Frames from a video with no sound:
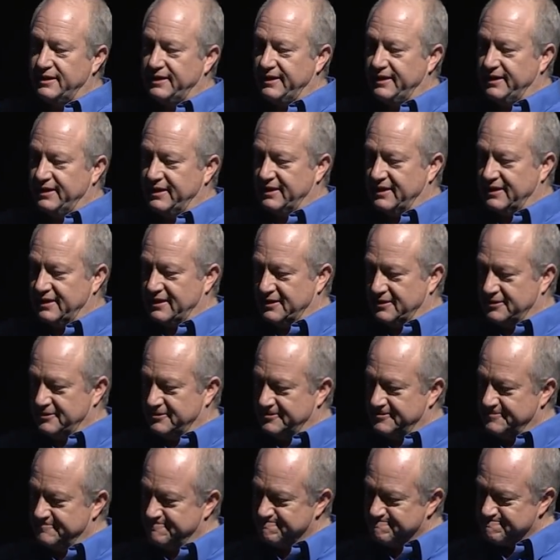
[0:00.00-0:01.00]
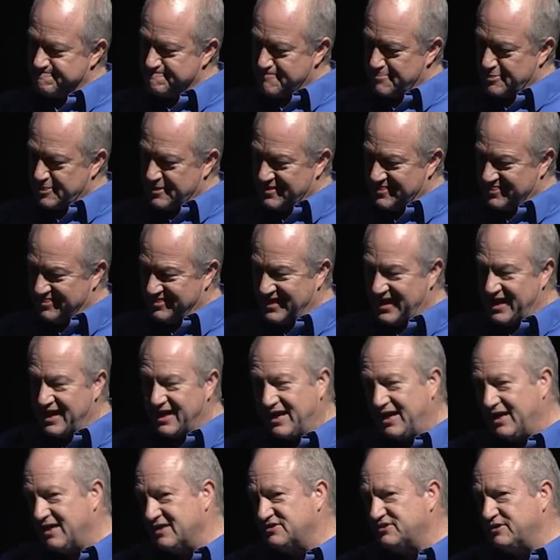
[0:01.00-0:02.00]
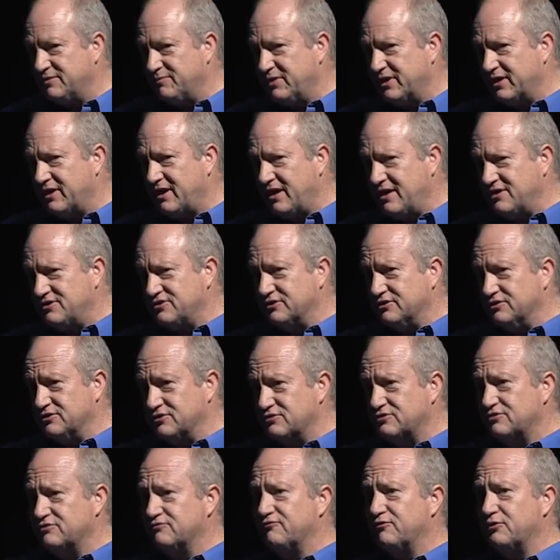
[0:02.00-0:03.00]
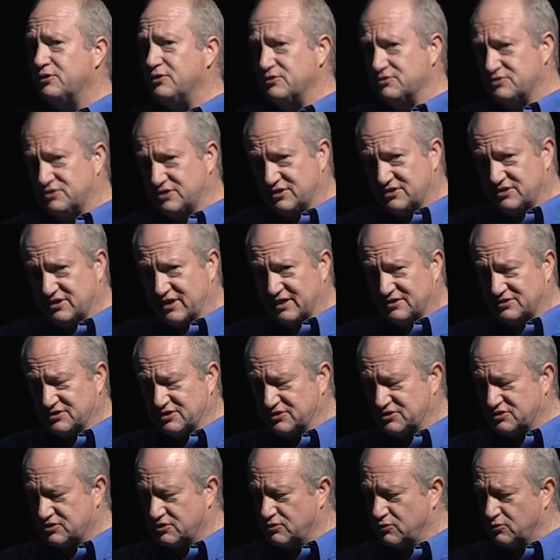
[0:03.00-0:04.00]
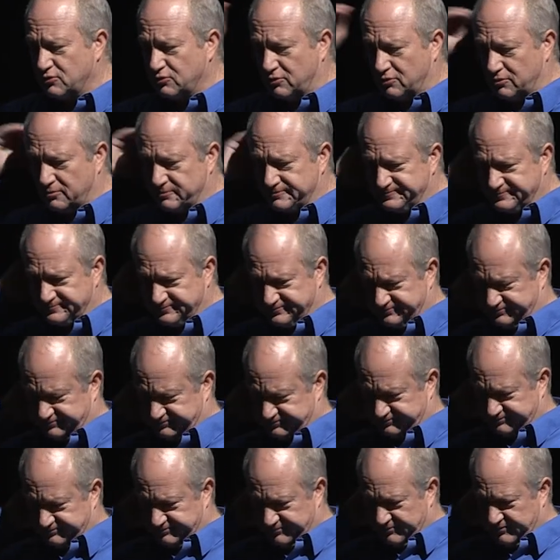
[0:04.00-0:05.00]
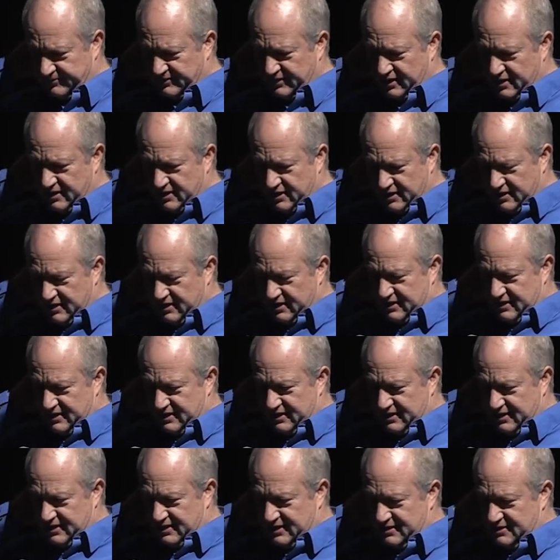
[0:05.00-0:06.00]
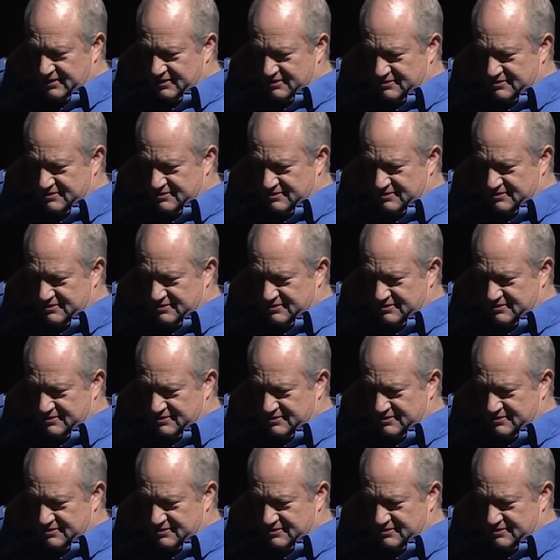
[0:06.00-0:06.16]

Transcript: And that has implications for your success in school. Uh,